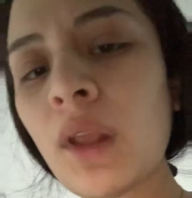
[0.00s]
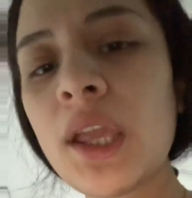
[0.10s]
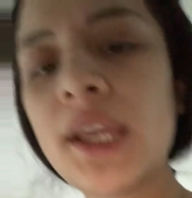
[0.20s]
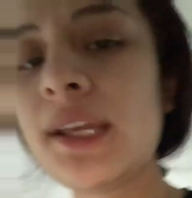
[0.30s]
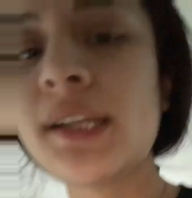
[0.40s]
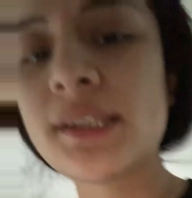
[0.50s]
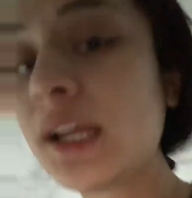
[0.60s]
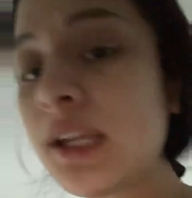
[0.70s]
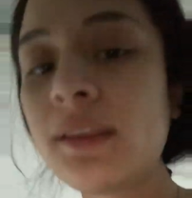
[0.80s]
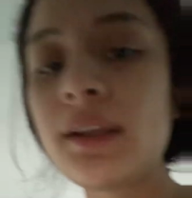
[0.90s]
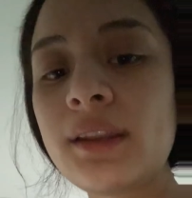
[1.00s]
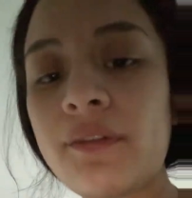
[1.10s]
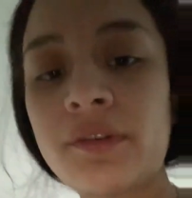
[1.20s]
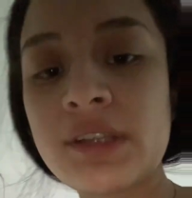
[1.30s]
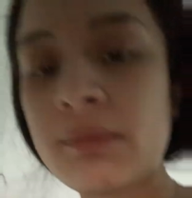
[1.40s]
He eats anything
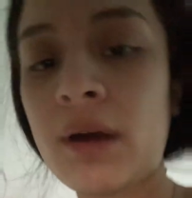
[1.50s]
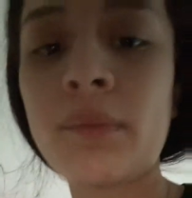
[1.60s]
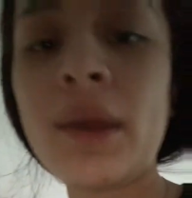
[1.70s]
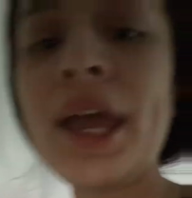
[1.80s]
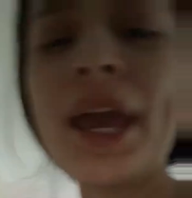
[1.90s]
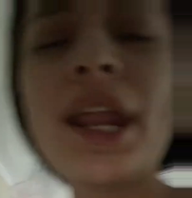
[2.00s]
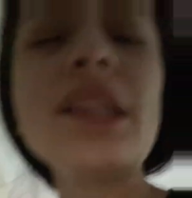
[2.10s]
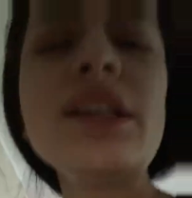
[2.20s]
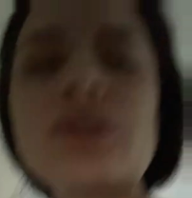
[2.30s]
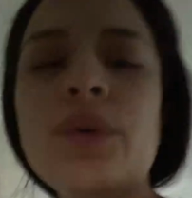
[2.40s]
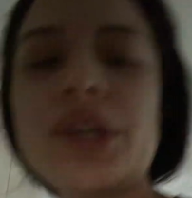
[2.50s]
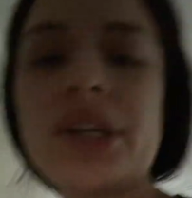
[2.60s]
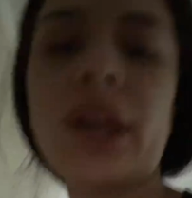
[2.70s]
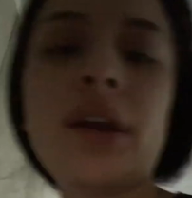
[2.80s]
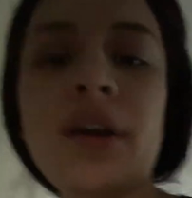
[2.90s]
that fills him up. Anything
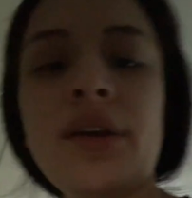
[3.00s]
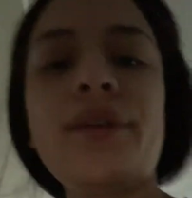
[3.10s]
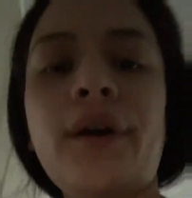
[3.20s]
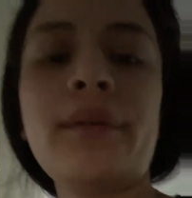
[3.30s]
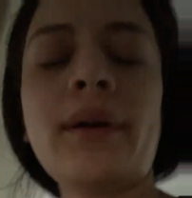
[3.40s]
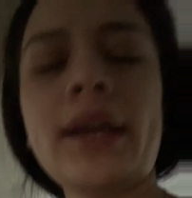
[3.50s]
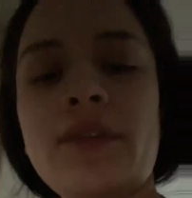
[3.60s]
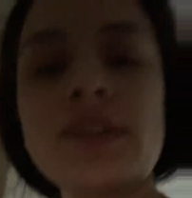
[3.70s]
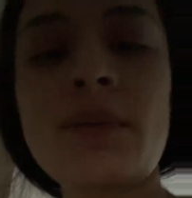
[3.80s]
squishy, you know, I give it to